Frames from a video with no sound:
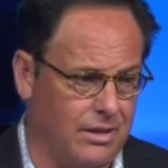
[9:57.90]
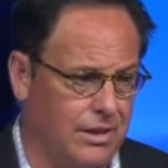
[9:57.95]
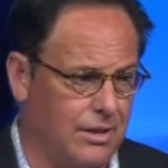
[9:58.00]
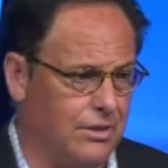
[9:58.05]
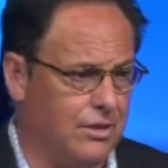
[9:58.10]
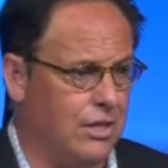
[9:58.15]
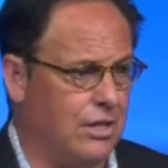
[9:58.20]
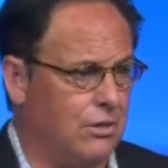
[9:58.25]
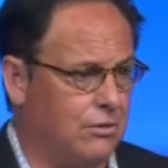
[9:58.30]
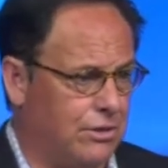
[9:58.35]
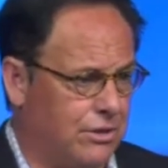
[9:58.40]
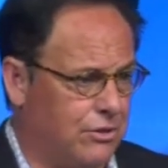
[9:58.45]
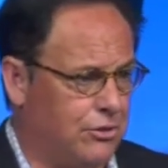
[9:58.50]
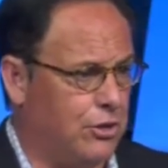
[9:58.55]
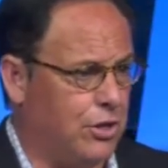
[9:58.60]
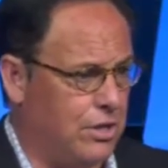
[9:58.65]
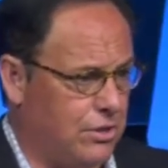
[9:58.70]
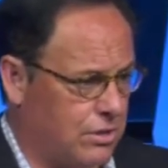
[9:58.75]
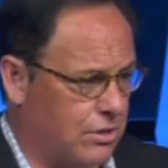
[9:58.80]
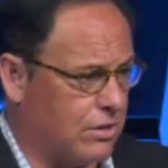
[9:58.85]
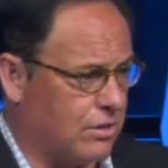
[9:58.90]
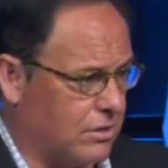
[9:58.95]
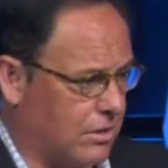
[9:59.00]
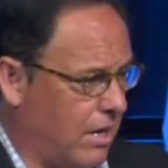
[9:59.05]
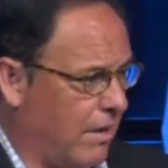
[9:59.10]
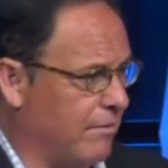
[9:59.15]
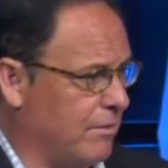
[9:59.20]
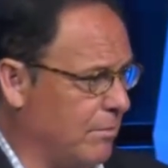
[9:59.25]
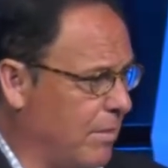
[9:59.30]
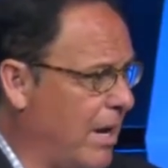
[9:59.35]
continue. Jesus is
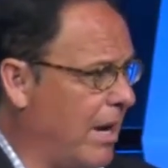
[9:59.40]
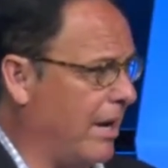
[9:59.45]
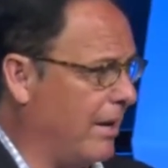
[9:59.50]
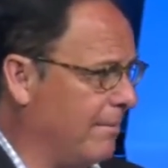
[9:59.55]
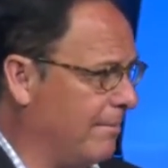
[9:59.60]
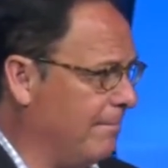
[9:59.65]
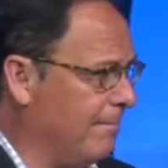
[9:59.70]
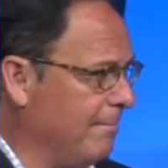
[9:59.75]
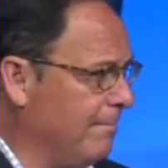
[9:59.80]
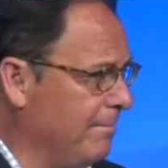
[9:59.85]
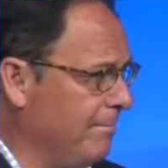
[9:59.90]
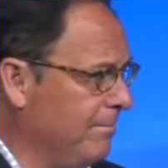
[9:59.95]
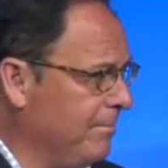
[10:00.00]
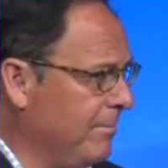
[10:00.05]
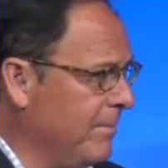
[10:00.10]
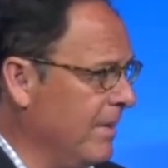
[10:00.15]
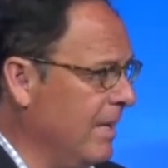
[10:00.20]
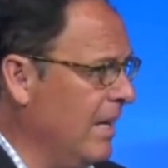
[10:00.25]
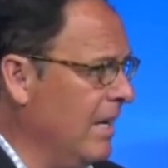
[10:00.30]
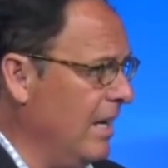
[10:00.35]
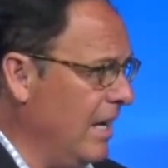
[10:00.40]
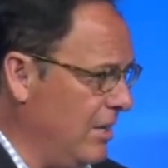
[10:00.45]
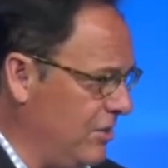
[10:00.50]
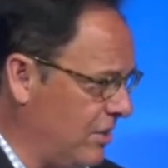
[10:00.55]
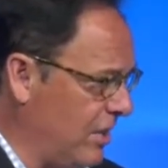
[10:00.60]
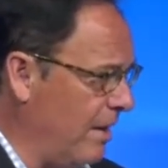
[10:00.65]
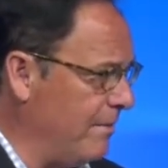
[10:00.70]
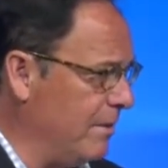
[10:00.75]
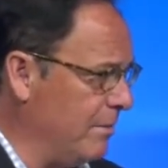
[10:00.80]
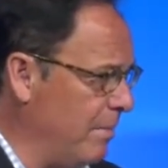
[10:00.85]
coming back. He's
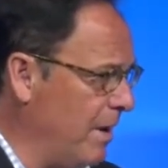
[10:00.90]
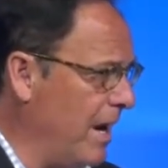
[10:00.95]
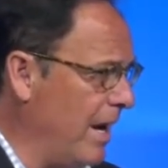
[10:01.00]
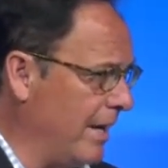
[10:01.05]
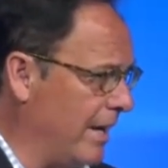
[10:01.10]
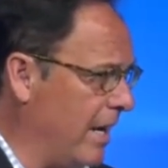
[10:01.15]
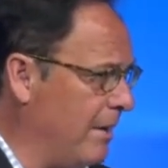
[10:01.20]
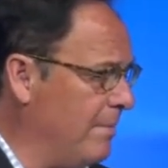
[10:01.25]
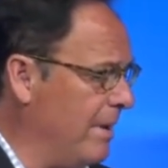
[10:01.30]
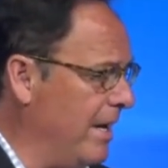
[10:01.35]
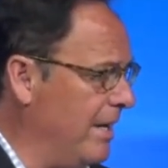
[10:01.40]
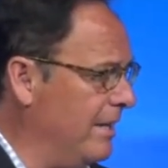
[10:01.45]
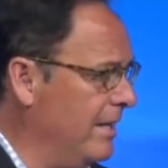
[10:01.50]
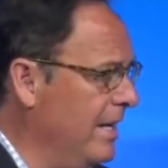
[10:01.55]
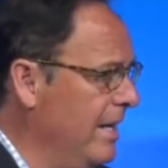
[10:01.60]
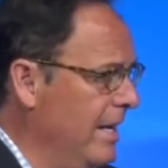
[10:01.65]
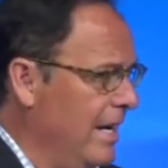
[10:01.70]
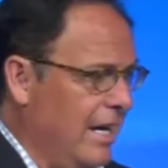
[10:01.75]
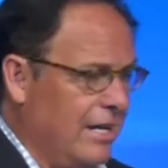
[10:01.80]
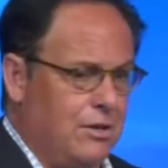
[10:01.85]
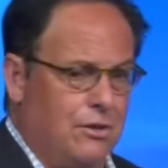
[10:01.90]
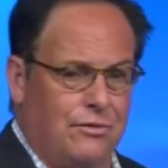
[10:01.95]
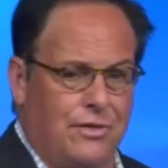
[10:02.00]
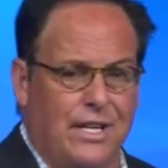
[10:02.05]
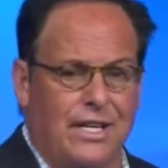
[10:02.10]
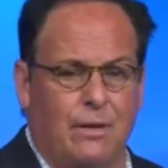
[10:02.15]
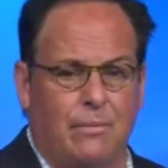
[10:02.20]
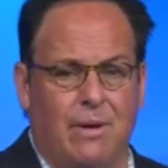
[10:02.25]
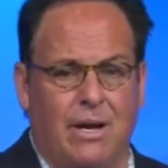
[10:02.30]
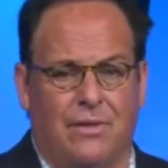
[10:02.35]
coming back. Amen. And you
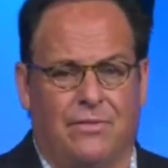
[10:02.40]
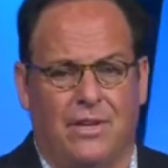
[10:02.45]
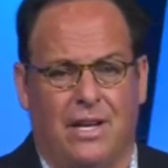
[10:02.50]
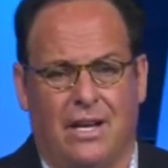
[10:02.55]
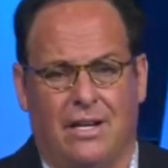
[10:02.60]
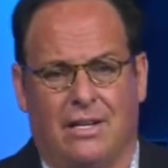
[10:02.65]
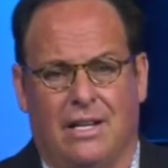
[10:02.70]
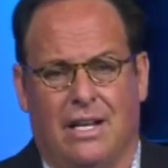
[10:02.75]
think about that,